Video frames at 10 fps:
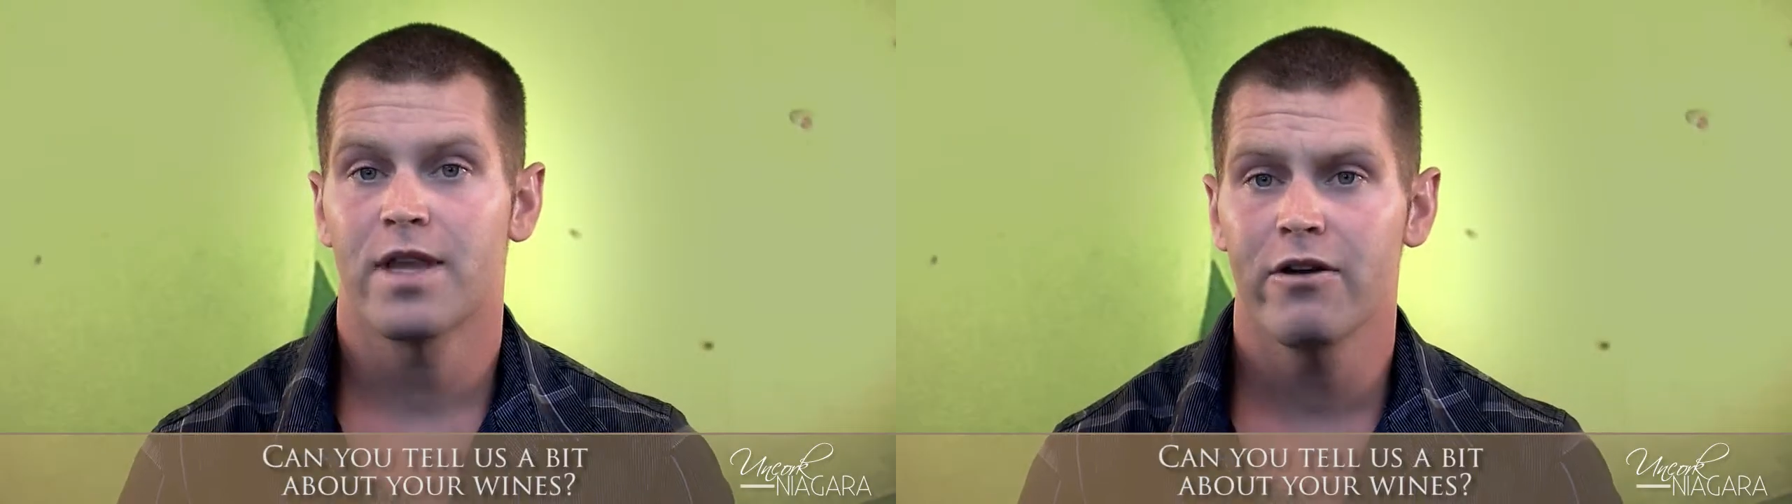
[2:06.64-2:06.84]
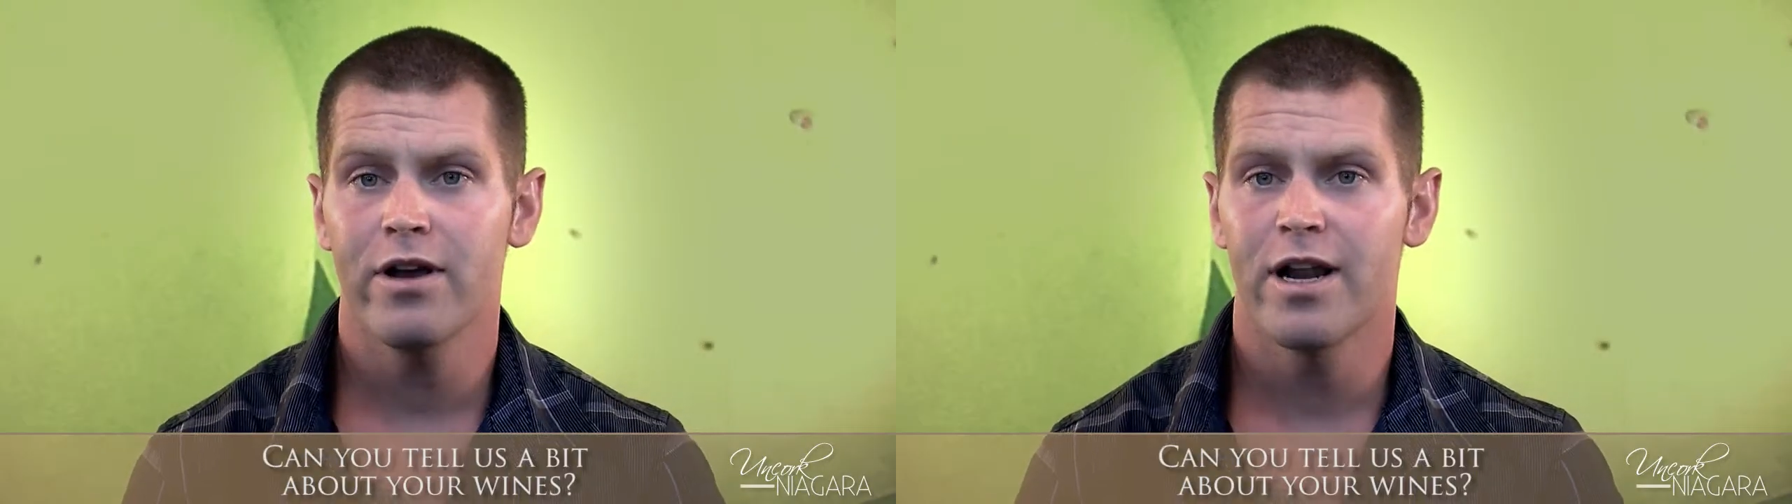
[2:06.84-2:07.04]

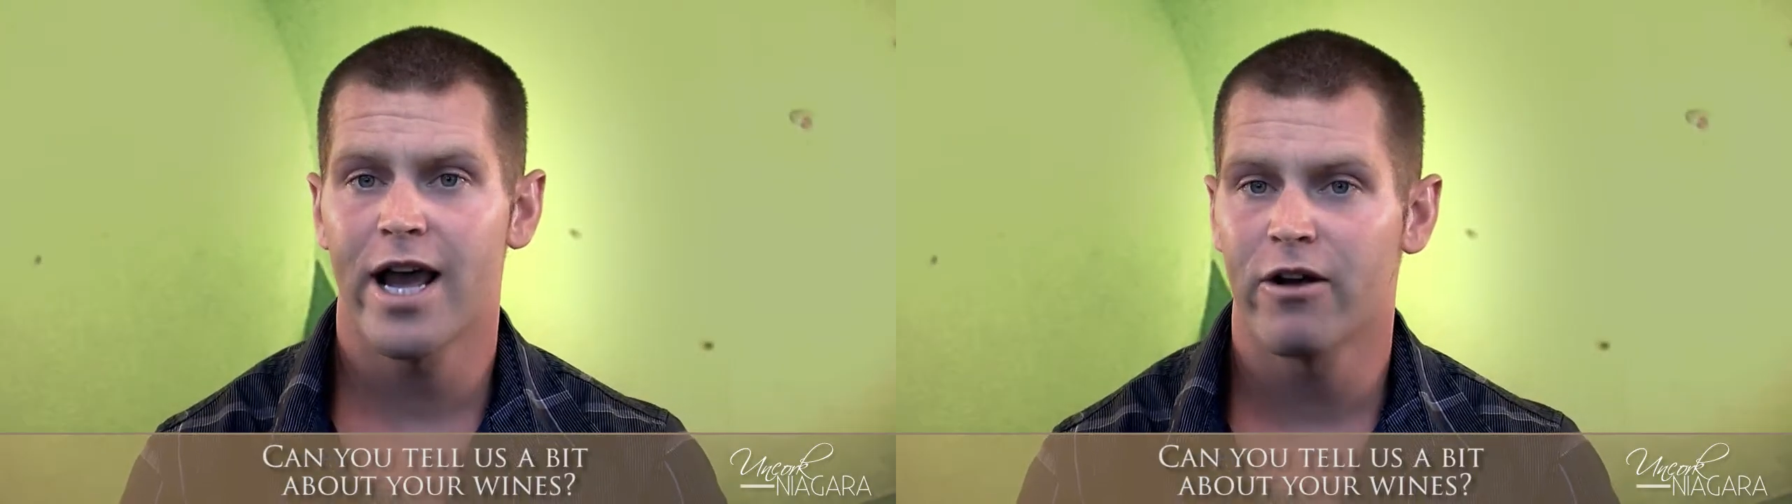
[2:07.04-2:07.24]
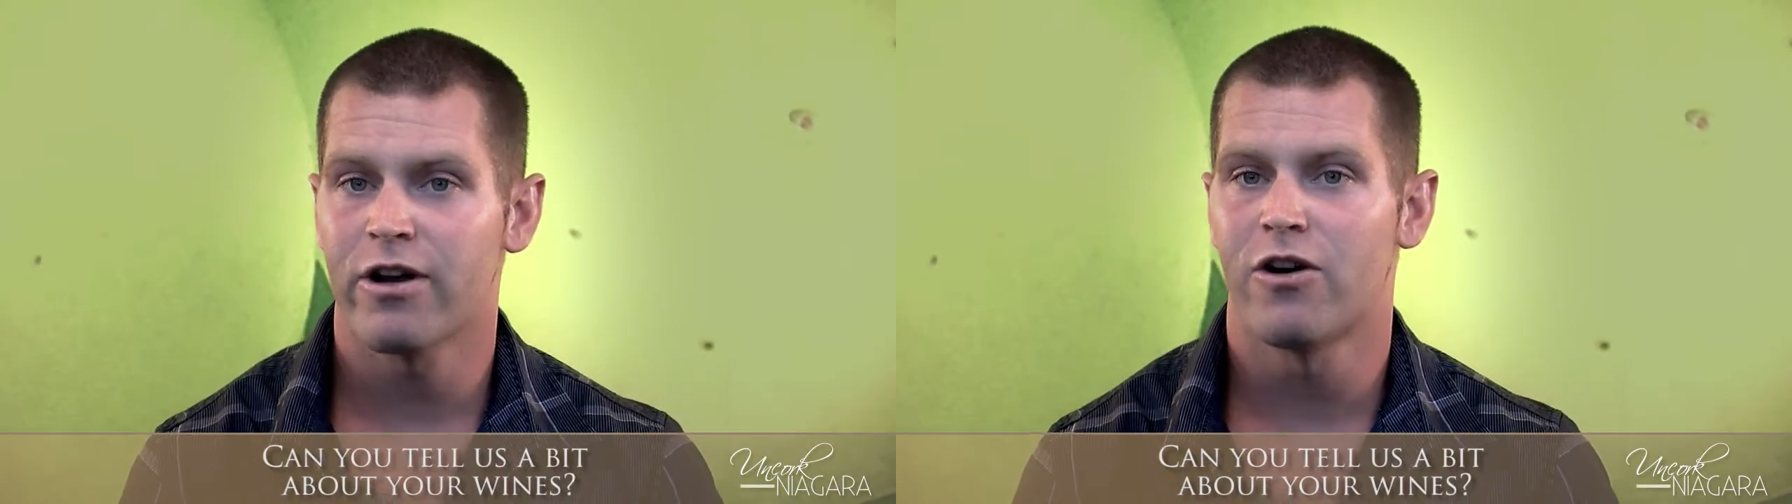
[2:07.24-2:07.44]
here at
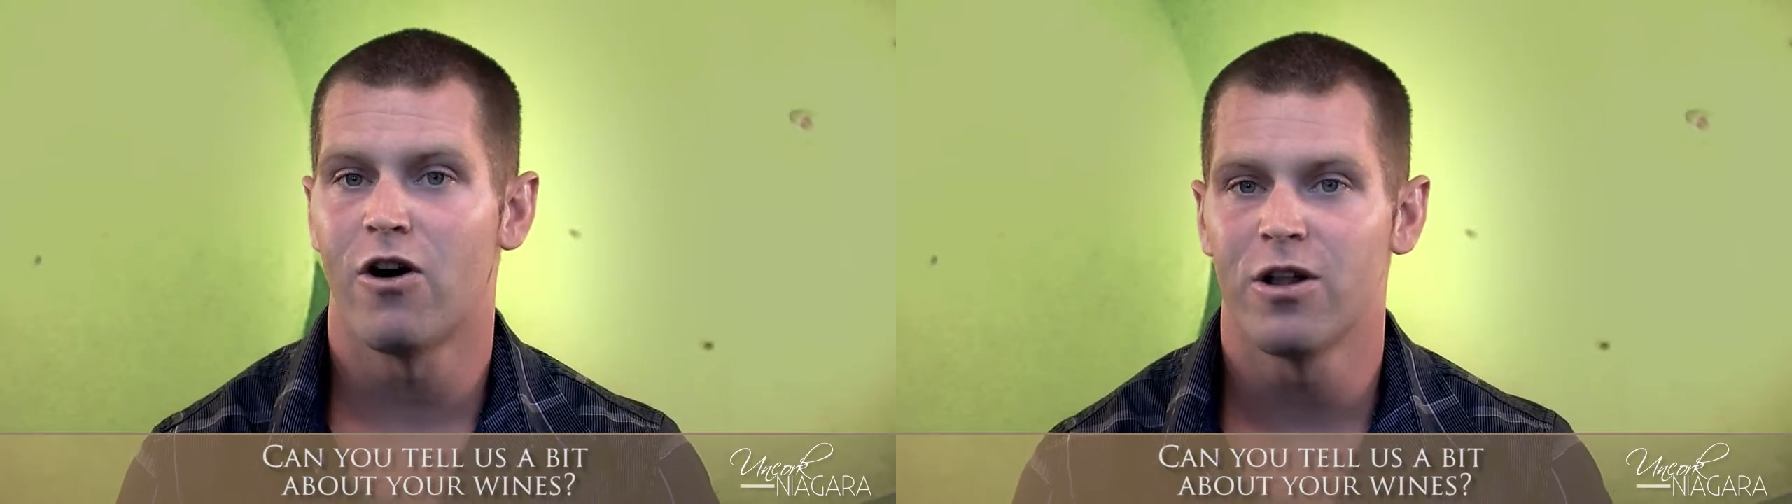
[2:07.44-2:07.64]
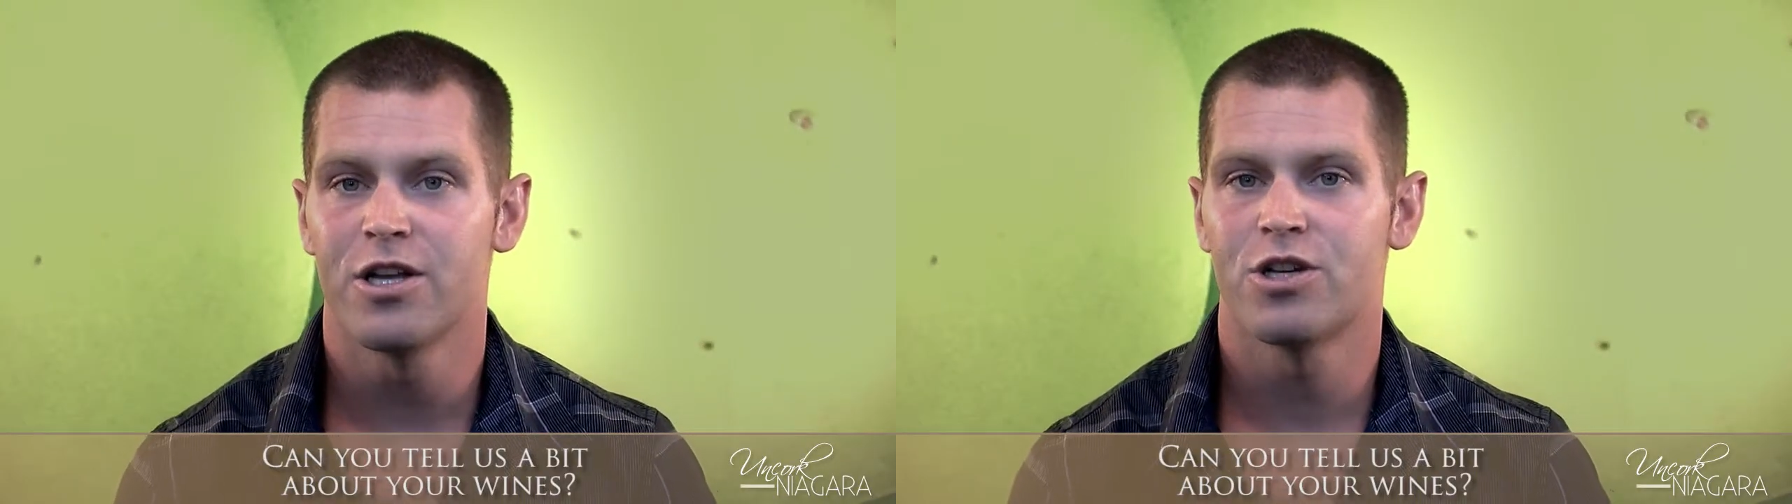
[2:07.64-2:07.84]
Niagara
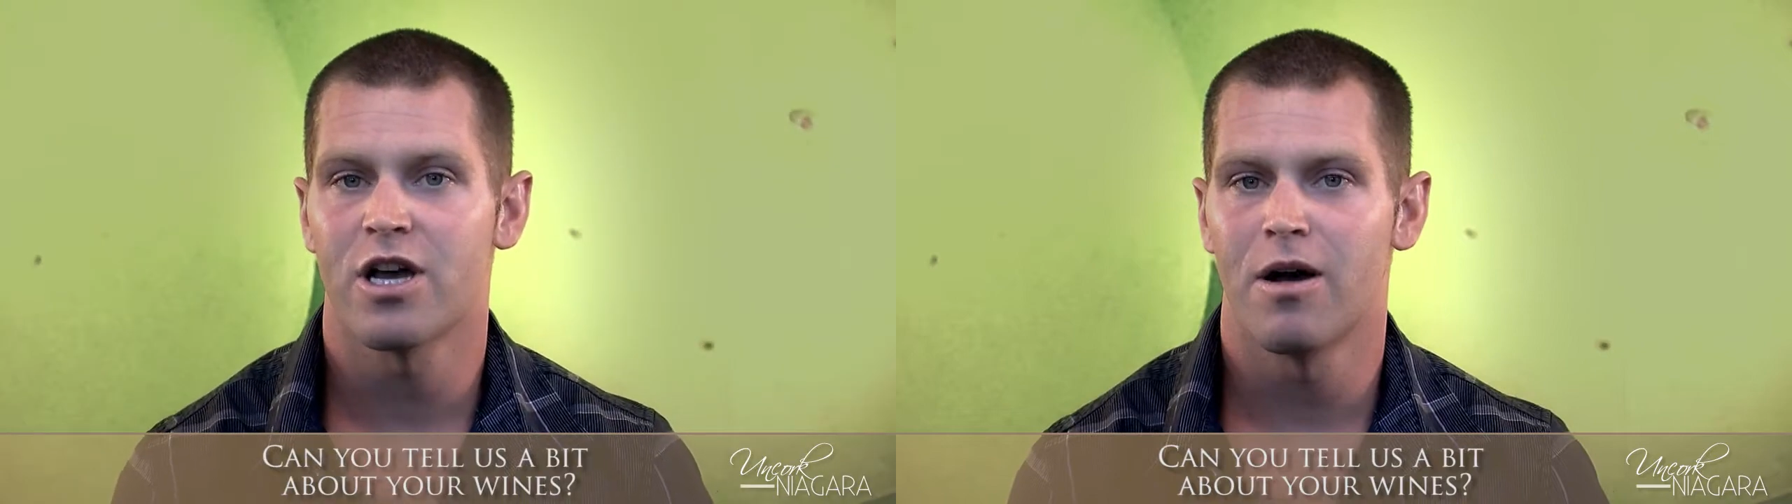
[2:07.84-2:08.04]
College,